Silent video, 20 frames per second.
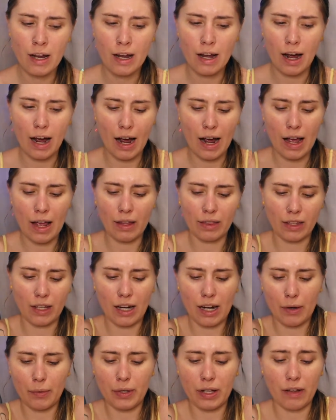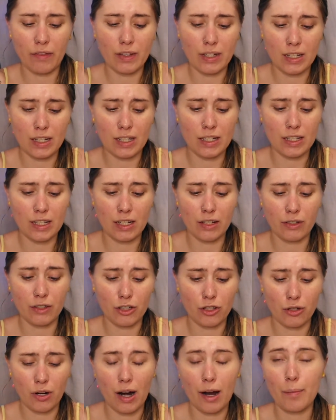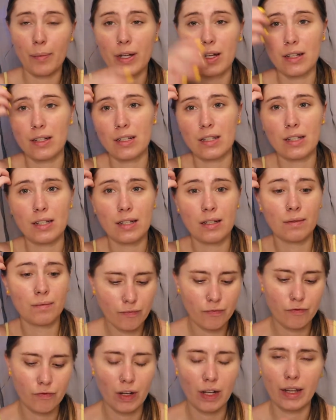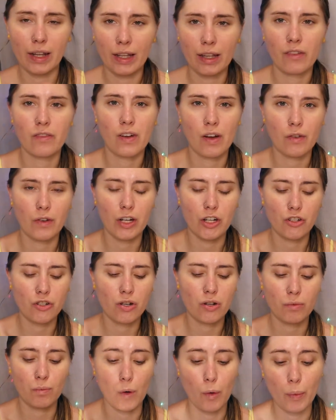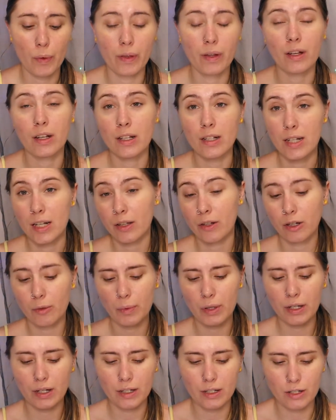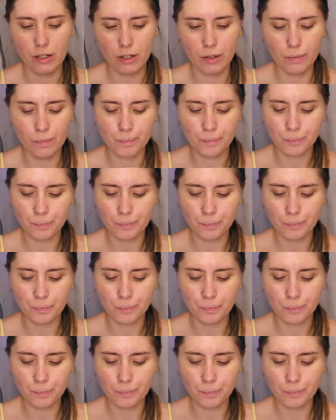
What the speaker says: I thought I would give this concealer a try, because if I like the foundation, I'm hoping the concealer would be nice too.